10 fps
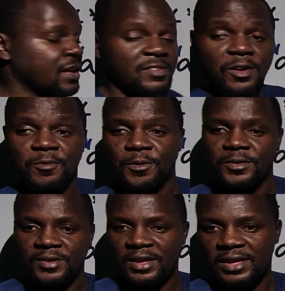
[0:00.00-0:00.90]
answer of
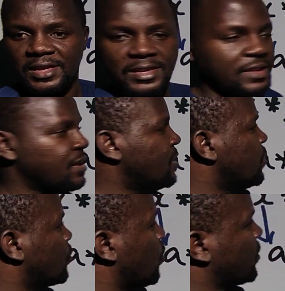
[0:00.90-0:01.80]
what? E.
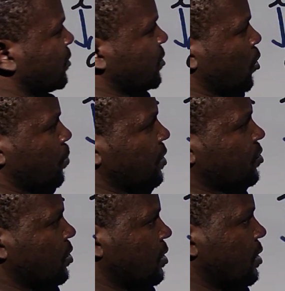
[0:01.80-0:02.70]
So what is the
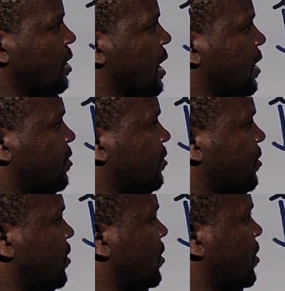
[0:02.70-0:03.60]
operation? X